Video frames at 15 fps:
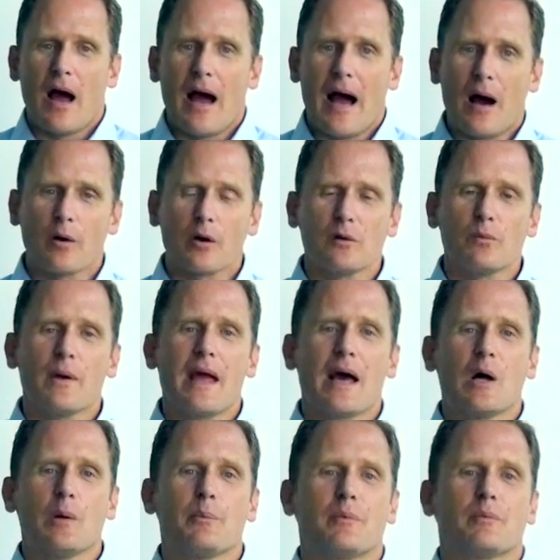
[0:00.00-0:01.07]
How can we
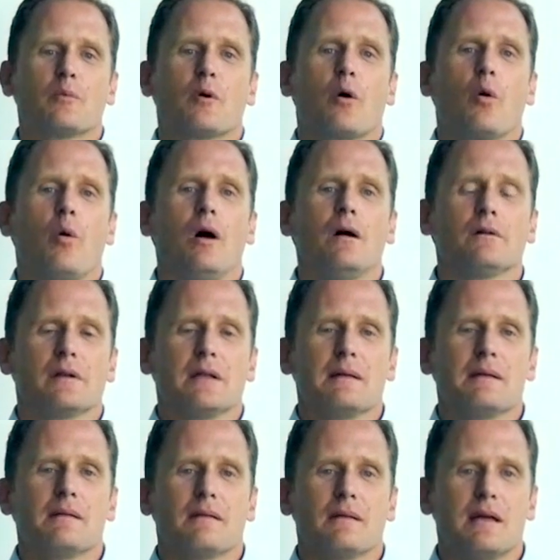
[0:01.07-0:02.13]
help
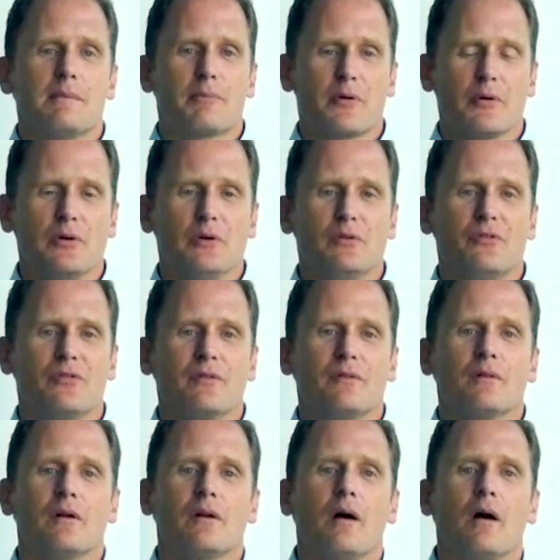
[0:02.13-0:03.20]
quality improve
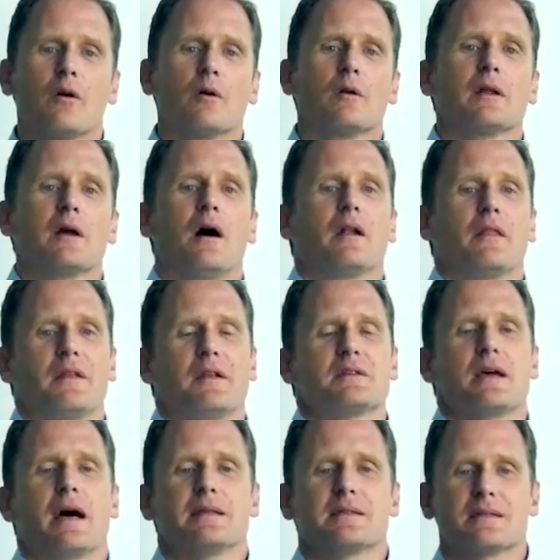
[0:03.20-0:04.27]
early on in the
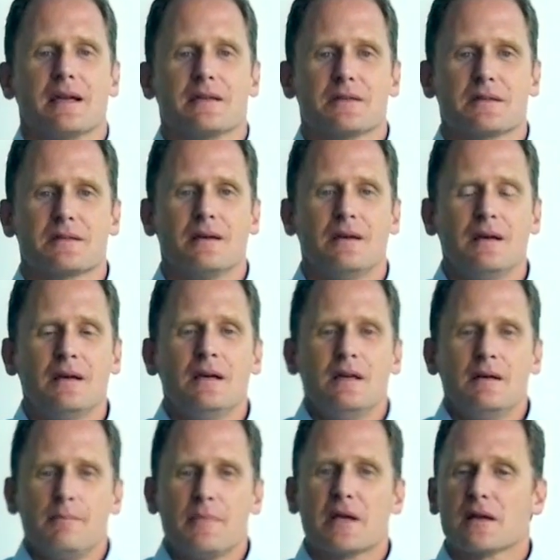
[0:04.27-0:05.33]
design stages?
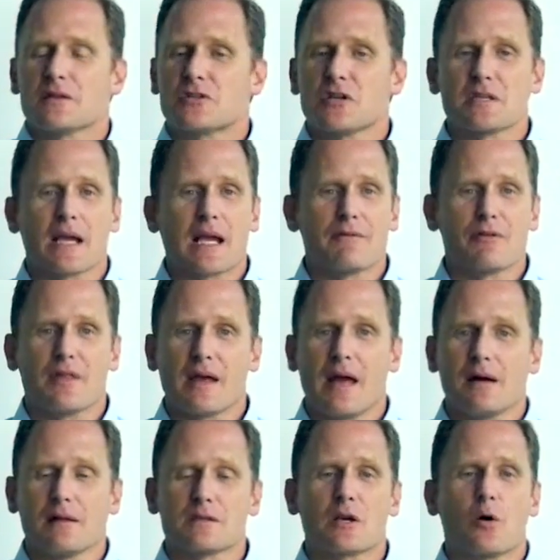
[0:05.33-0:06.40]
Because just like everything
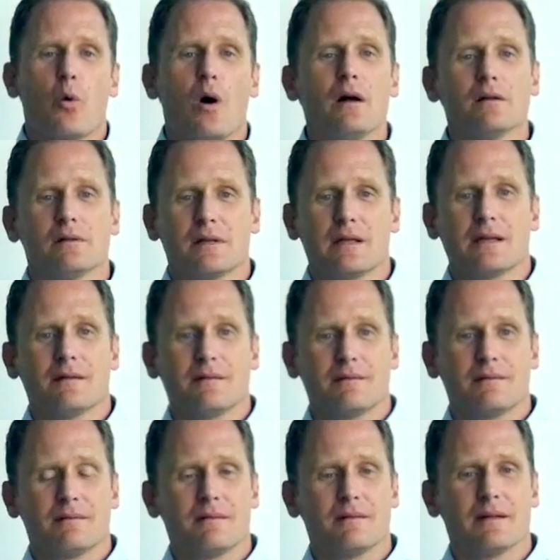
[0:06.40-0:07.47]
else, quality
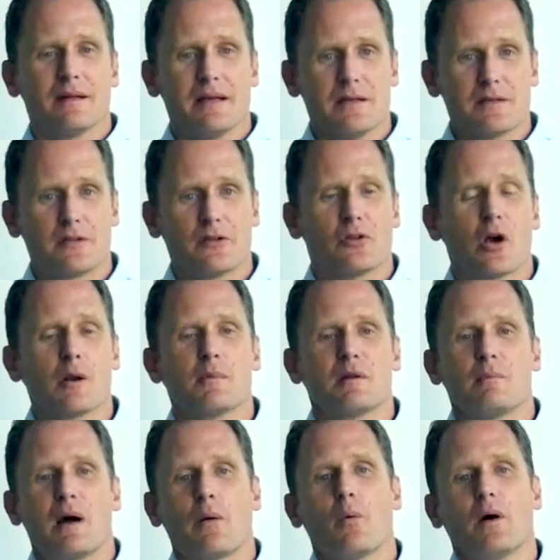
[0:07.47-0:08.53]
is
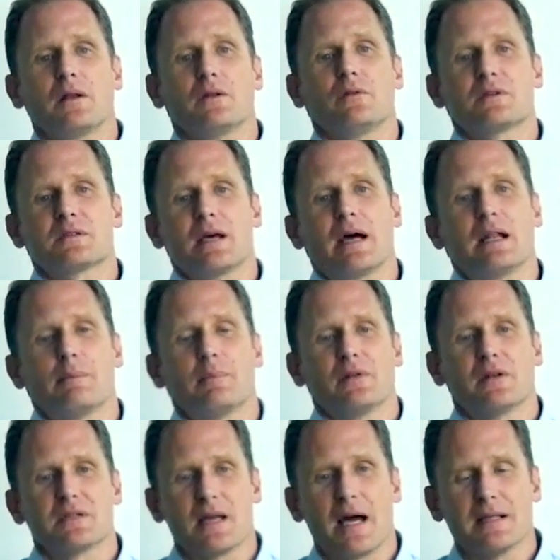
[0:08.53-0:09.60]
determined by what you decide up in
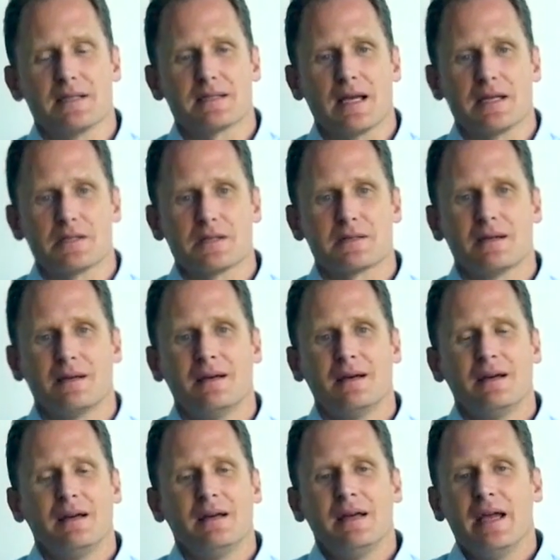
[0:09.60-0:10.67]
the design stages.
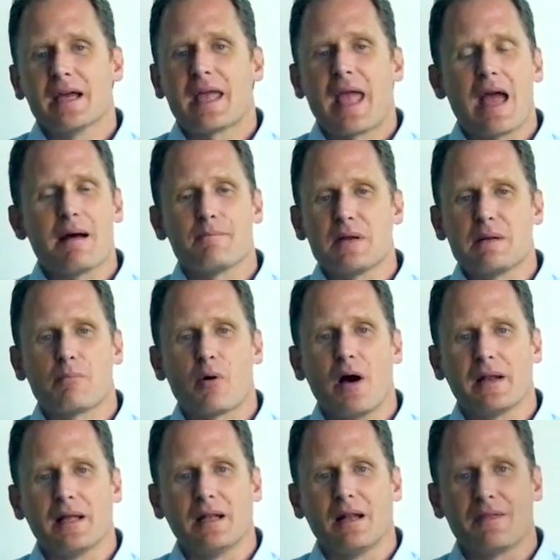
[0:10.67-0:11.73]
It can't be
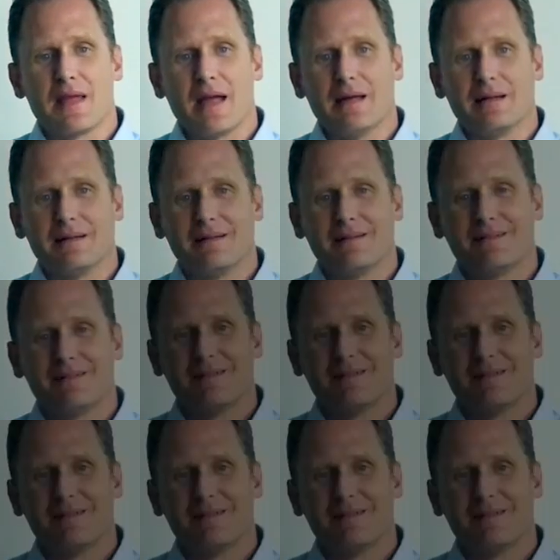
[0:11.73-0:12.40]
brought in at the end.